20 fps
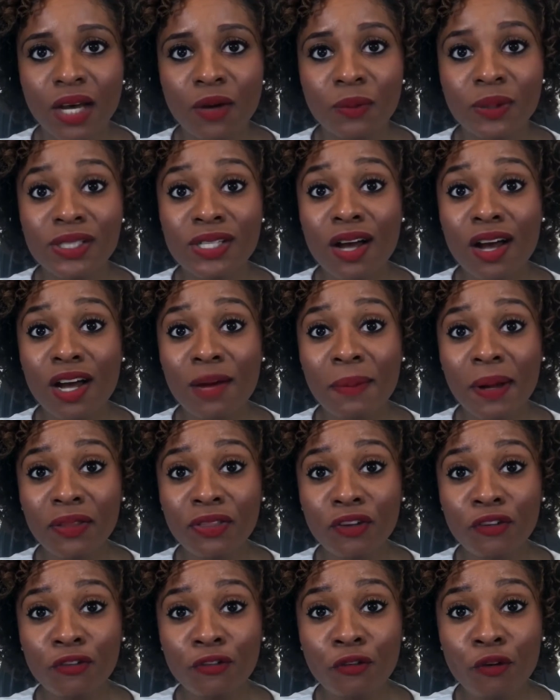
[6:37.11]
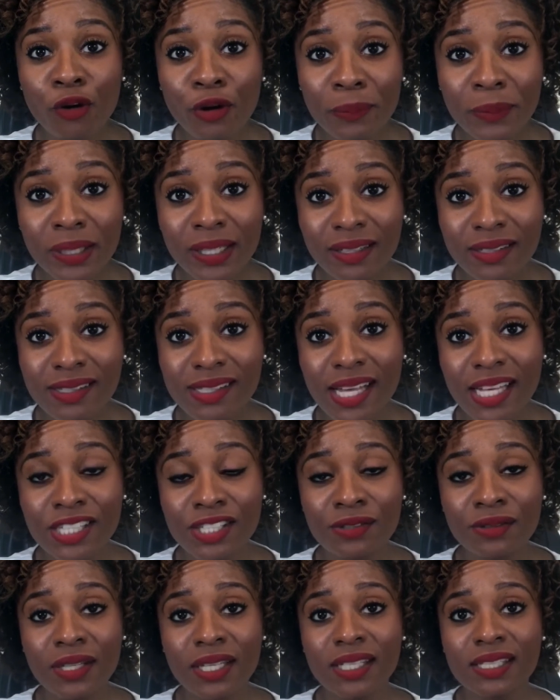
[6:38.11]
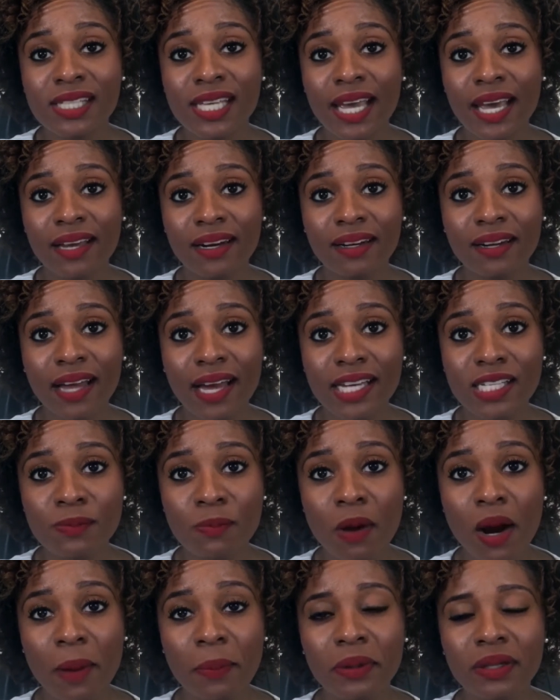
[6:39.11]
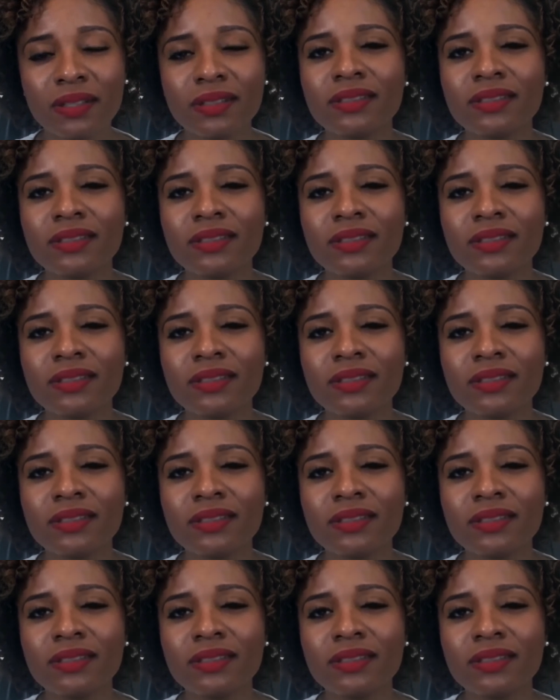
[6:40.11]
We talk about the formulas that you need to analyze property.